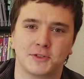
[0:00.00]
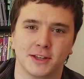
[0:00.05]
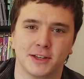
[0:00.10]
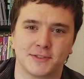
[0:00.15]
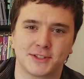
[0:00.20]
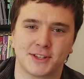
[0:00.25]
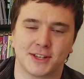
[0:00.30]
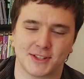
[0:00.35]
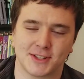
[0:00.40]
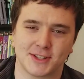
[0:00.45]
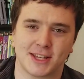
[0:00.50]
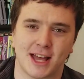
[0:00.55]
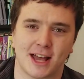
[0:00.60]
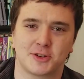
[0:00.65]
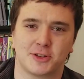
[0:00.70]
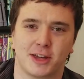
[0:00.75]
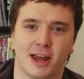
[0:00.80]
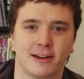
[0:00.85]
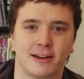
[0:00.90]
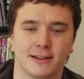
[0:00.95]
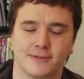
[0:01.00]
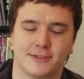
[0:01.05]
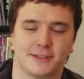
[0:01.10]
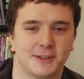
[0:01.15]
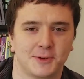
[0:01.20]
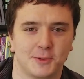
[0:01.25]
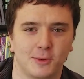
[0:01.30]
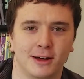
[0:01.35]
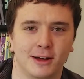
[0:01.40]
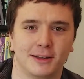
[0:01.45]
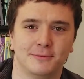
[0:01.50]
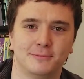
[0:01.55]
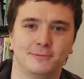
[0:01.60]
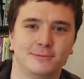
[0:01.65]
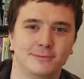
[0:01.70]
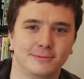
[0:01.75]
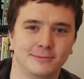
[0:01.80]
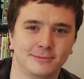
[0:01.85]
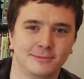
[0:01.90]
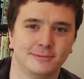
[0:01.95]
list because it's actually Area 51.
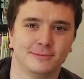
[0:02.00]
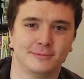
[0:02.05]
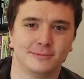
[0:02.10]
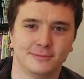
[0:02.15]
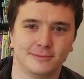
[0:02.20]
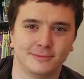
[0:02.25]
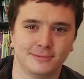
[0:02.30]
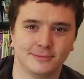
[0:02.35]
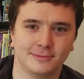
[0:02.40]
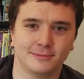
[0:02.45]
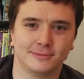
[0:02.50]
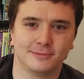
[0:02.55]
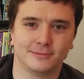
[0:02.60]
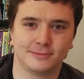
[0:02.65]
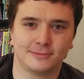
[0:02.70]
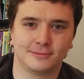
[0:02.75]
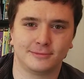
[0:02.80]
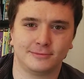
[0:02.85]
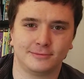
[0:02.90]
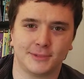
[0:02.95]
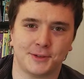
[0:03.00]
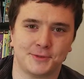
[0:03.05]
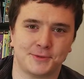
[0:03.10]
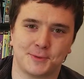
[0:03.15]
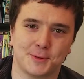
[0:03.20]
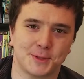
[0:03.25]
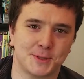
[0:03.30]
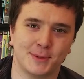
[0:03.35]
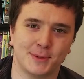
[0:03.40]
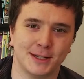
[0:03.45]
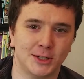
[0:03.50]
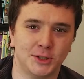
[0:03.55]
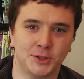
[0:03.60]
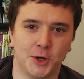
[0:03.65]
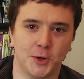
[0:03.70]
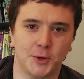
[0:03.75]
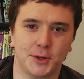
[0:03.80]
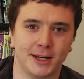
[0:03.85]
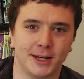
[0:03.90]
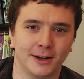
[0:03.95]
It's supposed to be a
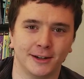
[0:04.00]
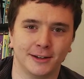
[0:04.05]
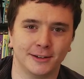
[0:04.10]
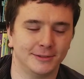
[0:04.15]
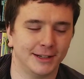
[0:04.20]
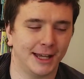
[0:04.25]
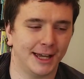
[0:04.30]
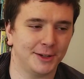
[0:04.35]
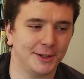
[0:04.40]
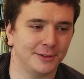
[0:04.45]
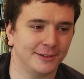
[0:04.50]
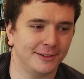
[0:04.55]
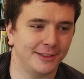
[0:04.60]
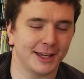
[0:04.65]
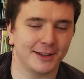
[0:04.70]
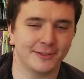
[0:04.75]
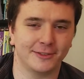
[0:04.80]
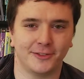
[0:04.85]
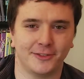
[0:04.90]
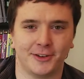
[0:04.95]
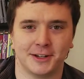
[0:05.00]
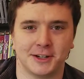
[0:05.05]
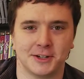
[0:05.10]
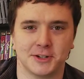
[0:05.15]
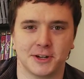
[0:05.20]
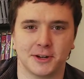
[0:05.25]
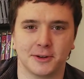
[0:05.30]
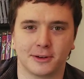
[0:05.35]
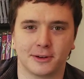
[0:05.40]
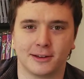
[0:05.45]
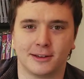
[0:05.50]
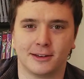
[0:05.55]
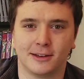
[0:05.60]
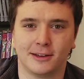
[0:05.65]
joke here, and I could think of a funny joke.